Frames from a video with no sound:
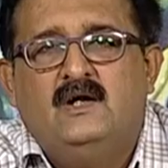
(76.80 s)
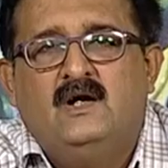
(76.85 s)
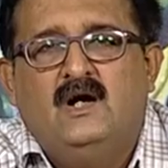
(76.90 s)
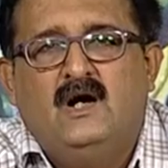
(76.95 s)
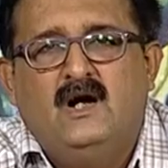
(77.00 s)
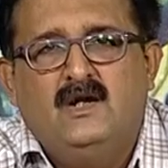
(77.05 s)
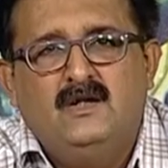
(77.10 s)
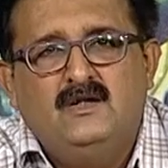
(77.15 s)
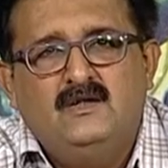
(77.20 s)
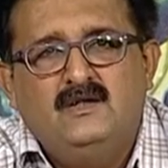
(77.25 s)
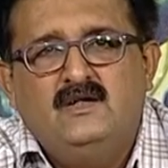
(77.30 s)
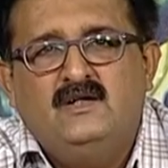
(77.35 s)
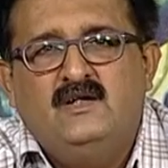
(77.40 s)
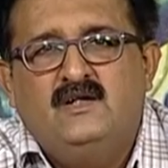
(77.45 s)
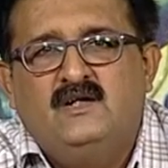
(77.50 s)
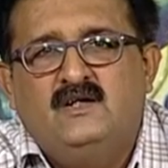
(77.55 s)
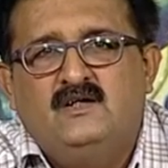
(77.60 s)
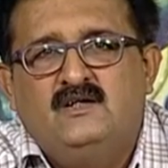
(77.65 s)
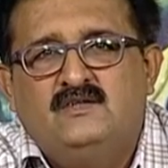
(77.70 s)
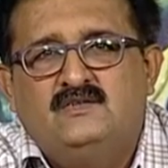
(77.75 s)
Another
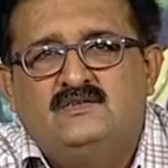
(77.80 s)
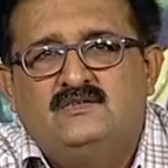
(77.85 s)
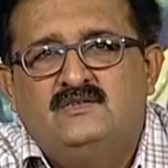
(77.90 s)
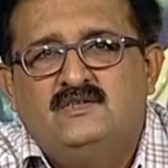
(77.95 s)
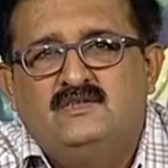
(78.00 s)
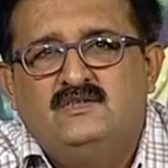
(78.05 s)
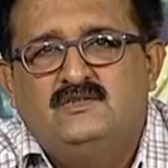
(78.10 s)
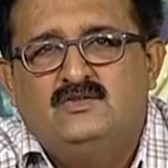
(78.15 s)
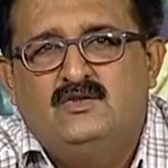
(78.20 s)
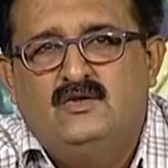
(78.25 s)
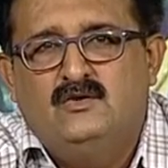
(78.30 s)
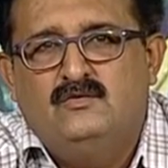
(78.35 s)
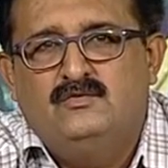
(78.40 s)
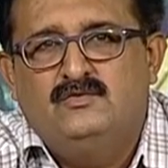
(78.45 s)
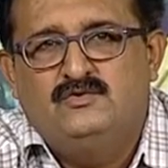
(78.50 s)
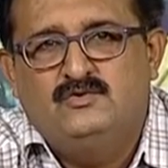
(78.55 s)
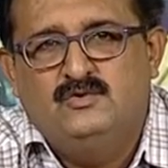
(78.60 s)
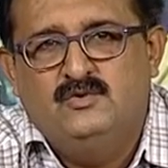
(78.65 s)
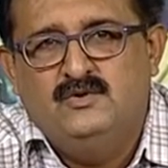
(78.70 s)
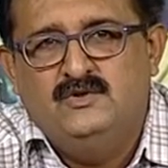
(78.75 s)
characteristics of
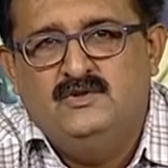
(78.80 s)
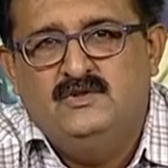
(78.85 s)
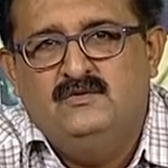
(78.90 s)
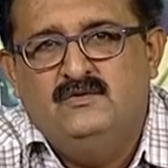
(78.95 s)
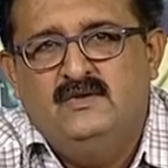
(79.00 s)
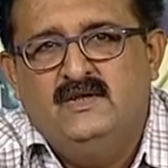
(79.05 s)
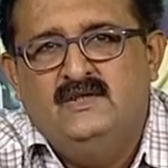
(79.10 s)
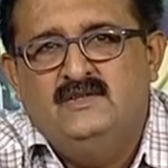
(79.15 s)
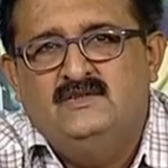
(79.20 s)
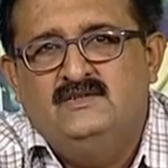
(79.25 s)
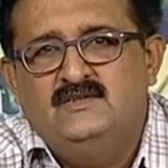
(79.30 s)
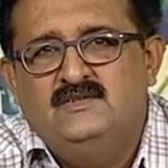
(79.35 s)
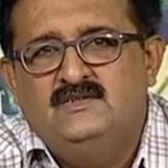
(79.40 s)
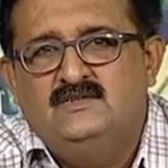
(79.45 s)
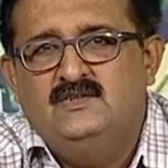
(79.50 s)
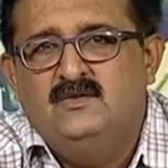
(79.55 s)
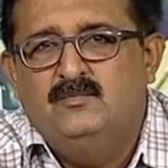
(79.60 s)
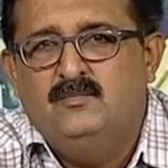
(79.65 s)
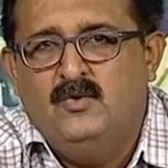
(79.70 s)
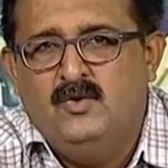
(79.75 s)
storage device is
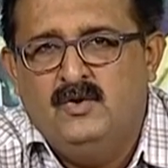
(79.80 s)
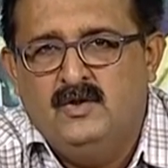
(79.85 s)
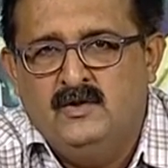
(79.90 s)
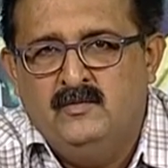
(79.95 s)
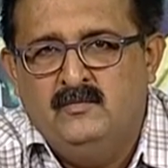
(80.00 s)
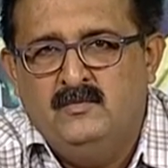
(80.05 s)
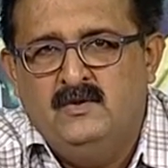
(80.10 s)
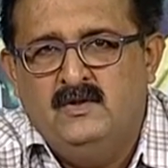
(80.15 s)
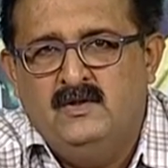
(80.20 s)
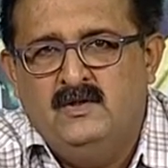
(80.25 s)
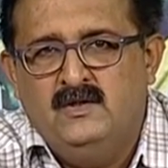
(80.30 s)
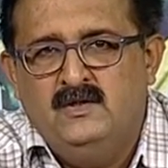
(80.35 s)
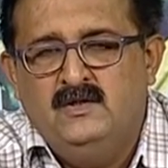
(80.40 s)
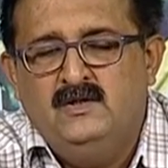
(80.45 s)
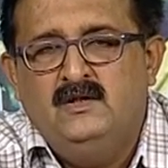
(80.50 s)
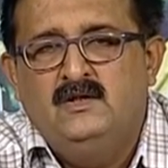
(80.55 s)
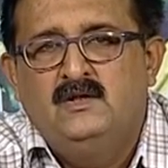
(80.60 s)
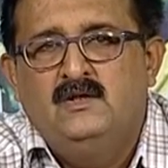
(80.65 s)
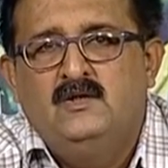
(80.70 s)
the portability,